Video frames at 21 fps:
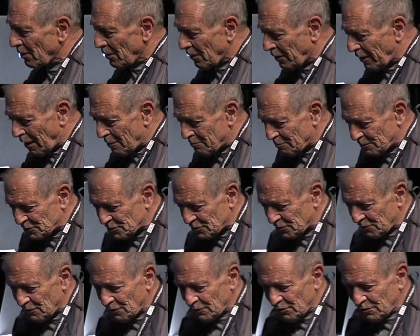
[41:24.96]
campus
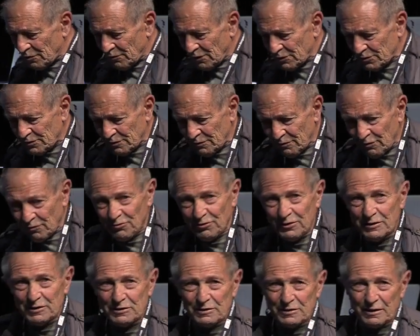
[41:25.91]
of the University of the
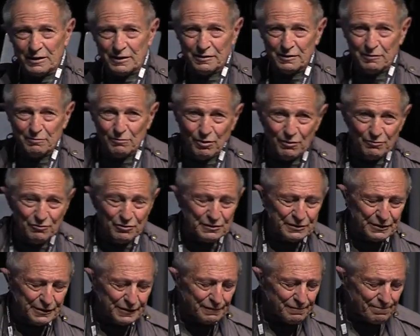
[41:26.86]
Free State in
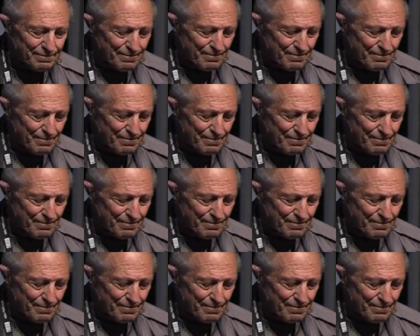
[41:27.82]
Bloemfontein.